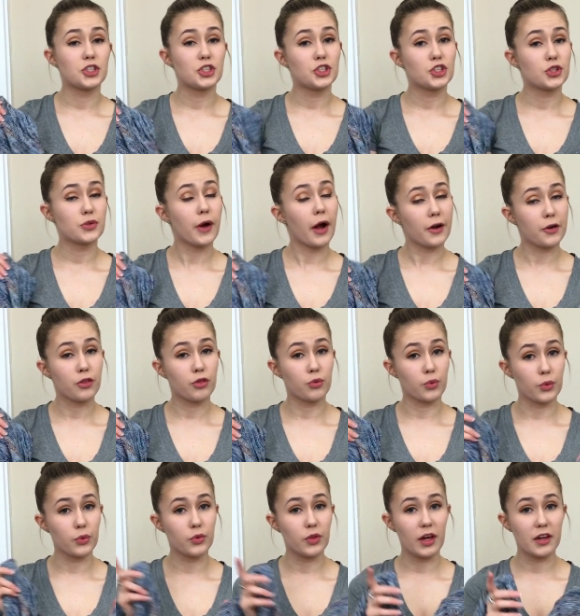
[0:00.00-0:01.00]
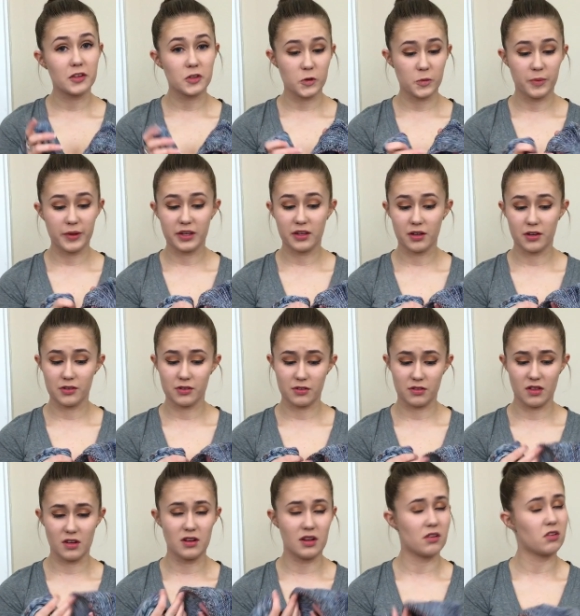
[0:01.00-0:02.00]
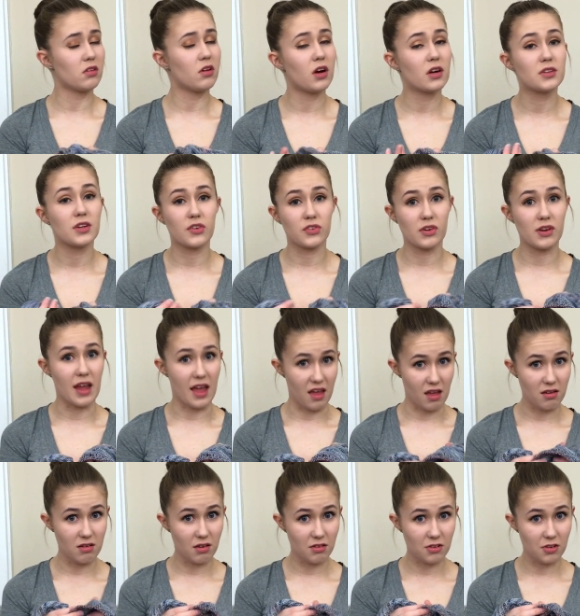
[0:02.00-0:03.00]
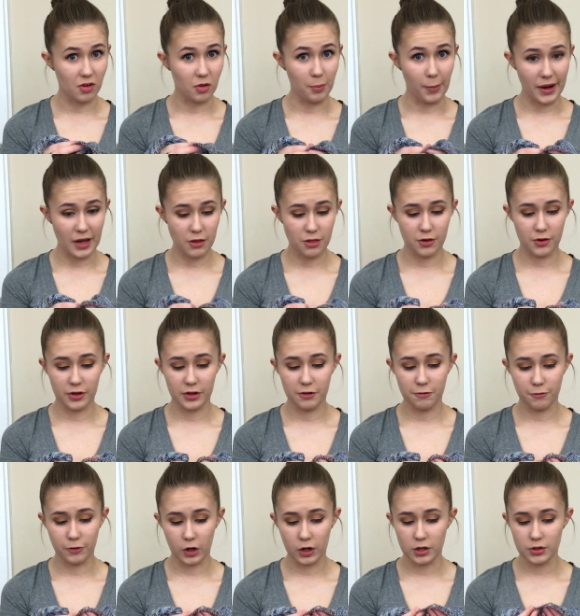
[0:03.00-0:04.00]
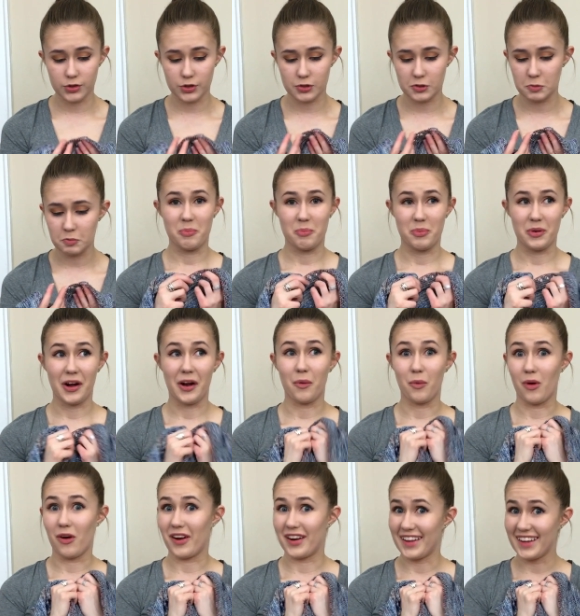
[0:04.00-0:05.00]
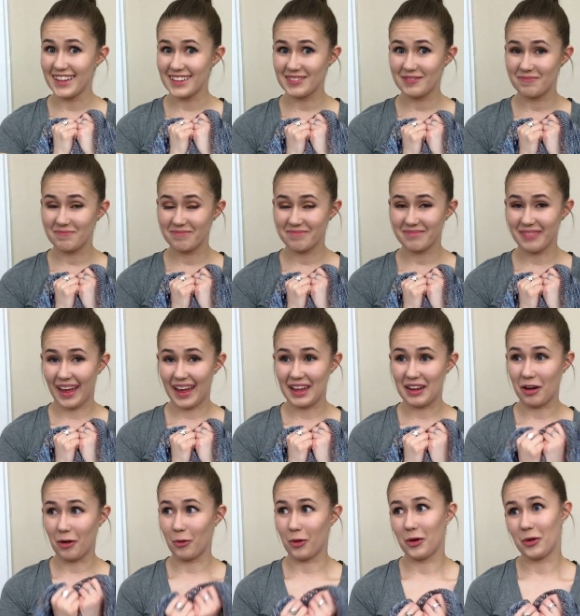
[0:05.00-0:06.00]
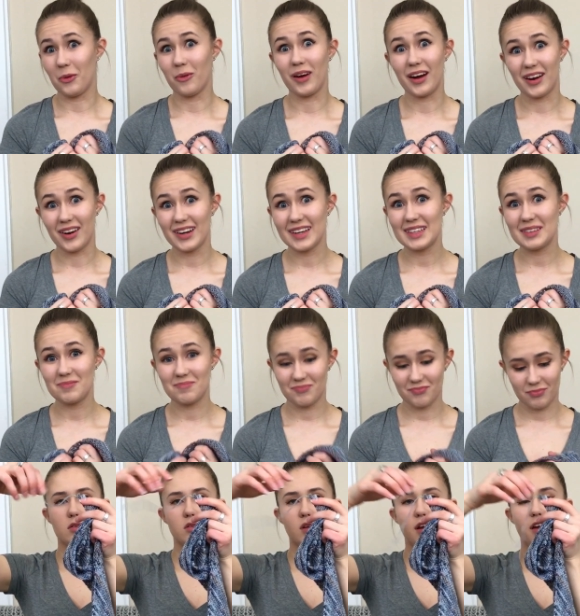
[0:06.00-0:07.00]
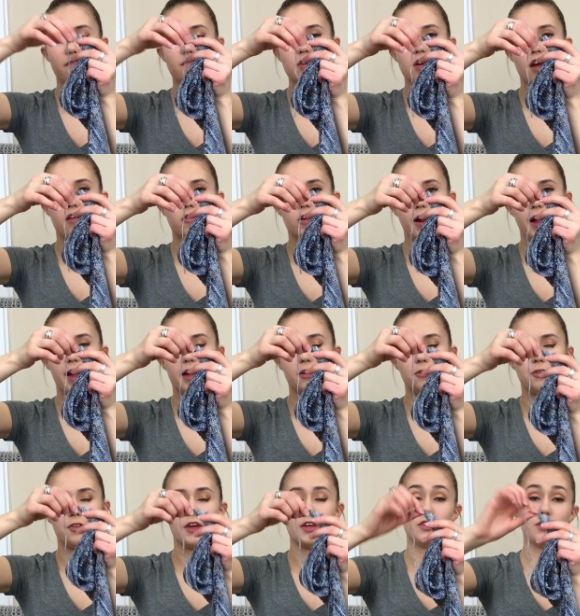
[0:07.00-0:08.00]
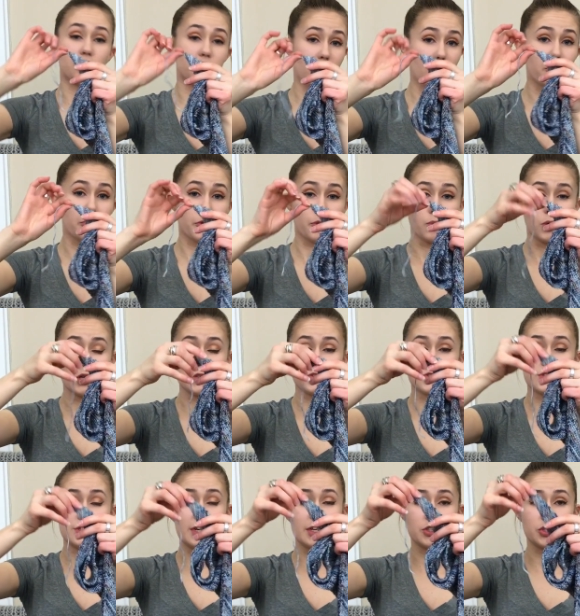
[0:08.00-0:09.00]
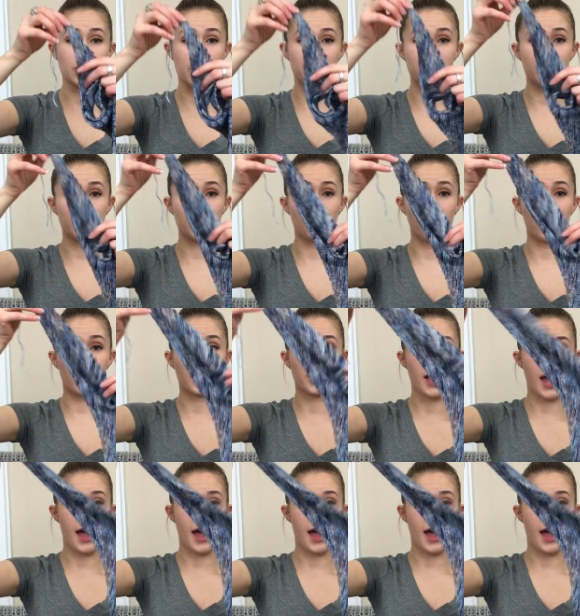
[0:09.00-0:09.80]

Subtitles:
to truck through this because the knit along doesn't end until May 31st, but I want it, and I want to wear it. I have never had a thing. You start with 1 stitch and you work